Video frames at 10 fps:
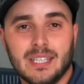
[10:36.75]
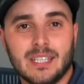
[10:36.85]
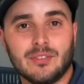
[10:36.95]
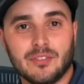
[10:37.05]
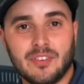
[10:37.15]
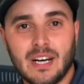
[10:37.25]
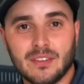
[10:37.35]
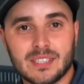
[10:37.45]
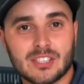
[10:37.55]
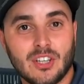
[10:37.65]
If you found
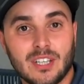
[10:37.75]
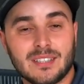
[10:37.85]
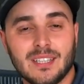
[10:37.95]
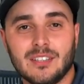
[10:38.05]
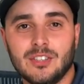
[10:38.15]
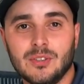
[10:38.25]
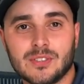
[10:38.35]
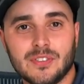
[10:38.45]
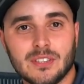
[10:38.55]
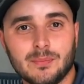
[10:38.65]
this content
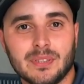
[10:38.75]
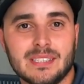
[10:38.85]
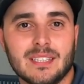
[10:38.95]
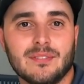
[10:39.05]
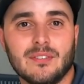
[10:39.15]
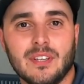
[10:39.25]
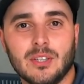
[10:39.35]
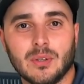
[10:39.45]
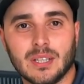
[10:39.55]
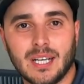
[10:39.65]
useful, please give the
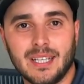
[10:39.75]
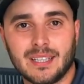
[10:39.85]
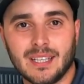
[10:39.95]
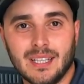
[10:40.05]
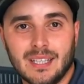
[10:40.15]
video a like.